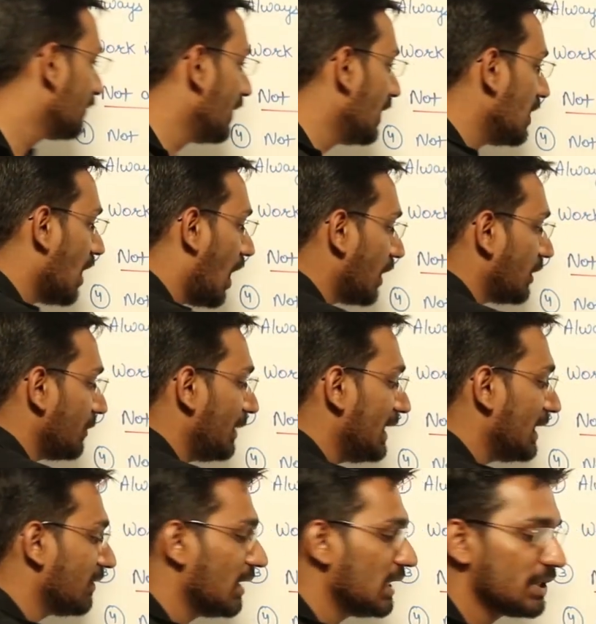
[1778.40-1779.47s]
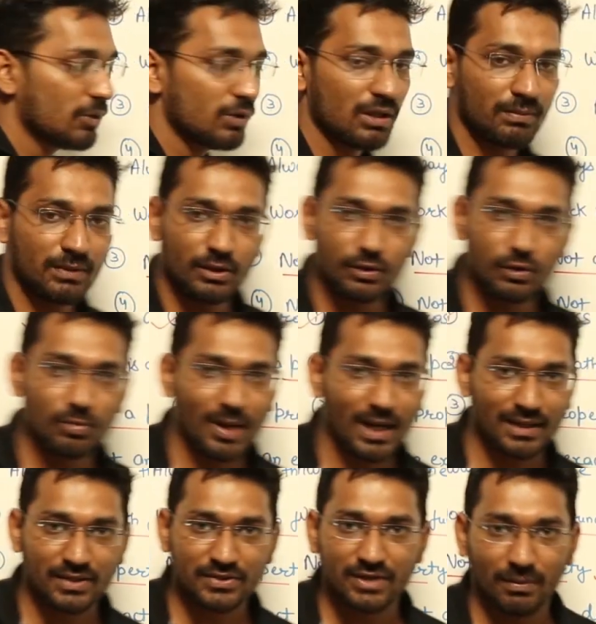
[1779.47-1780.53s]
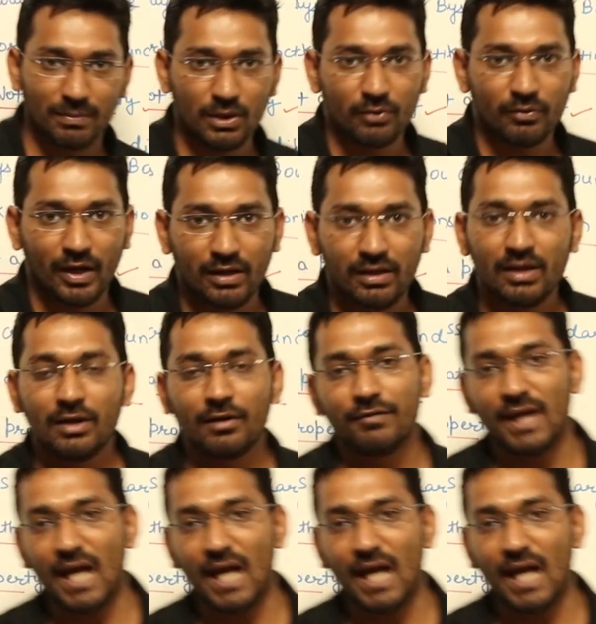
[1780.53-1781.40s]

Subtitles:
will not be equal to W2 minus W1. We